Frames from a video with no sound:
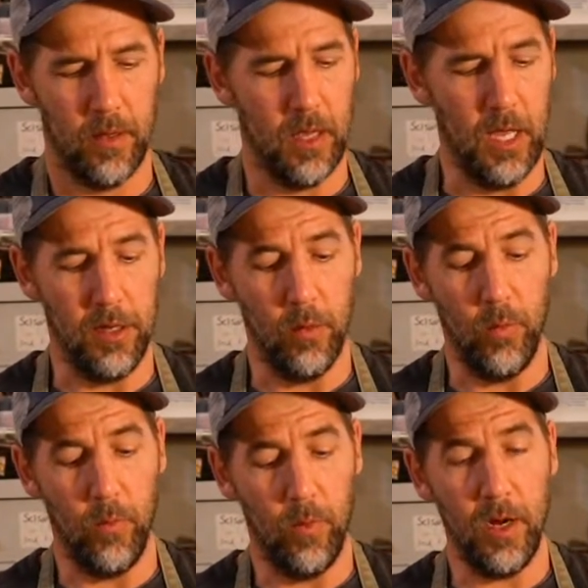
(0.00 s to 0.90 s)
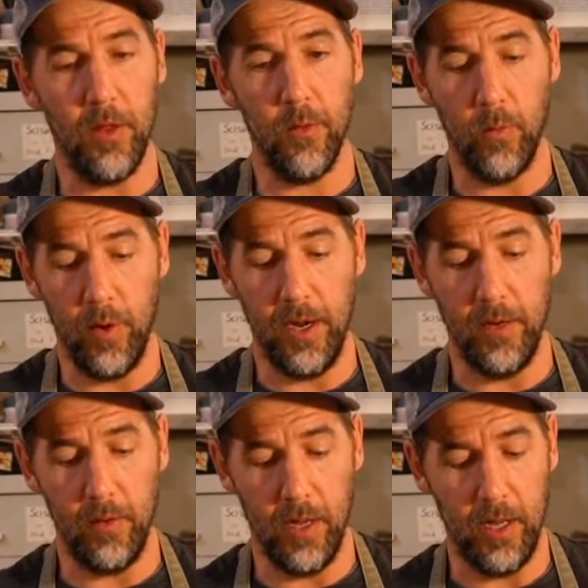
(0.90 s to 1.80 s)
Okay, so one other way
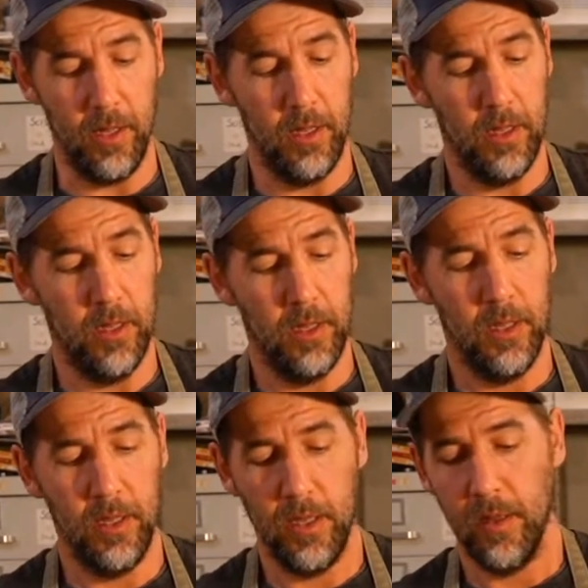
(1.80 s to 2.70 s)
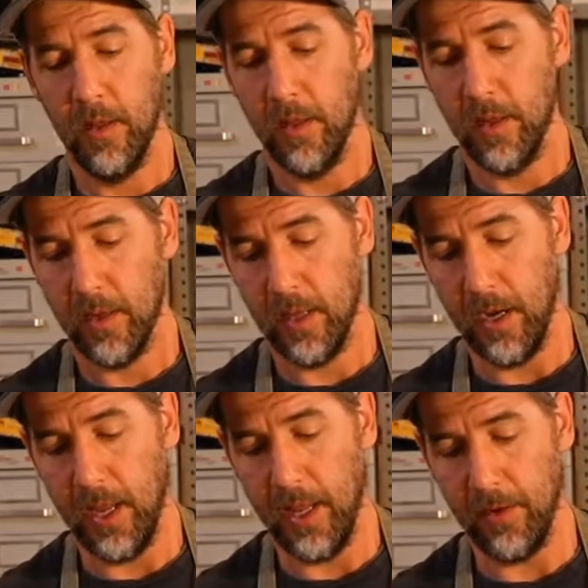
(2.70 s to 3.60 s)
to get
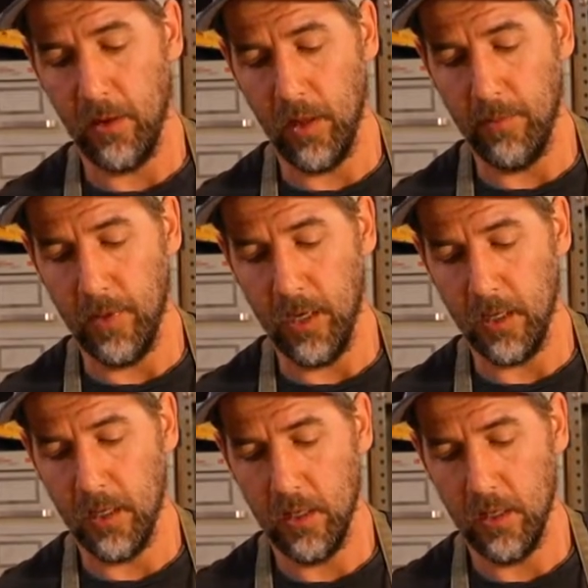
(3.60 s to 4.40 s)
a handle on a mug